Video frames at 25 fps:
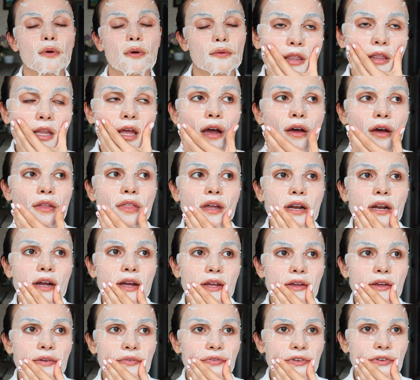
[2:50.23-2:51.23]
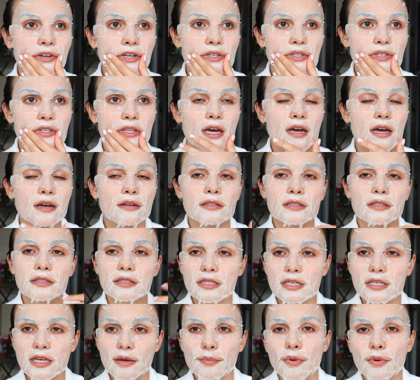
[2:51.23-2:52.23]
Now that I finished
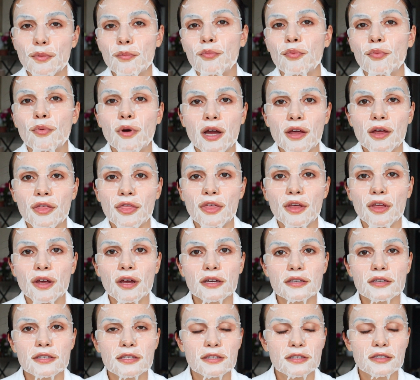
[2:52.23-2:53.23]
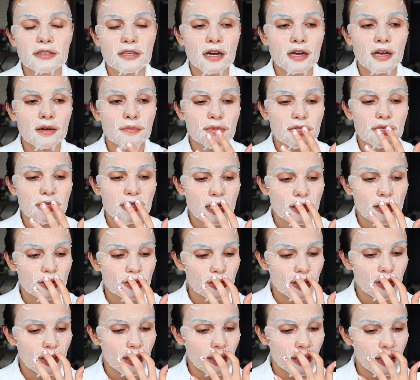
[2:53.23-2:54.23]
that deep breath
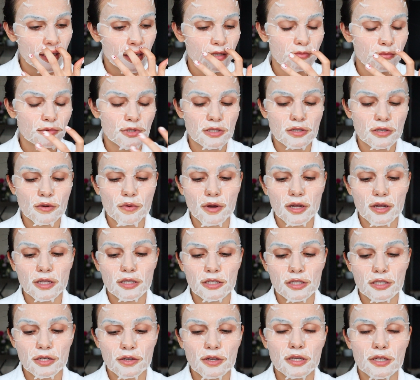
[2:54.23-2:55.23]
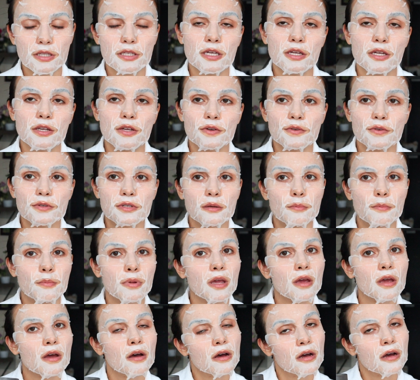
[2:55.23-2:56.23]
session, I'm just going to continue
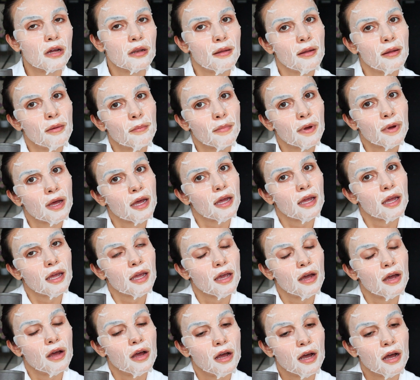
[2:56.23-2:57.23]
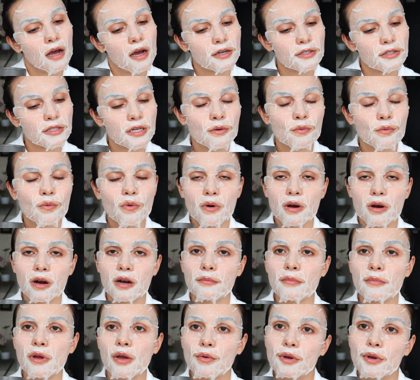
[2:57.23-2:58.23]
sipping on my hot and
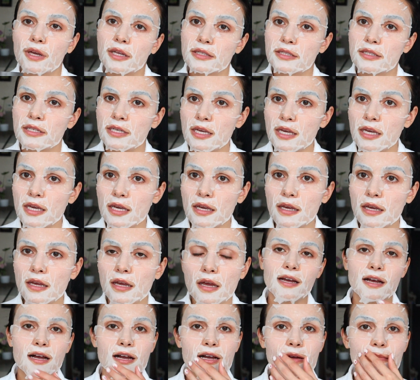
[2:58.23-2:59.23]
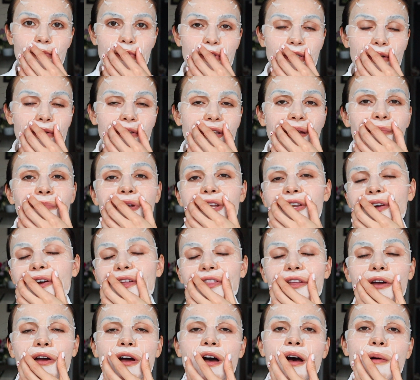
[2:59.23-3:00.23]
warm green tea. So let me know in
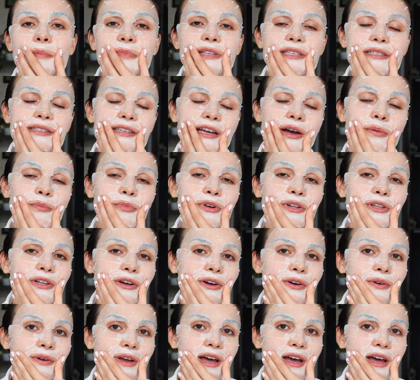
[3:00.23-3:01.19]
the comments down below,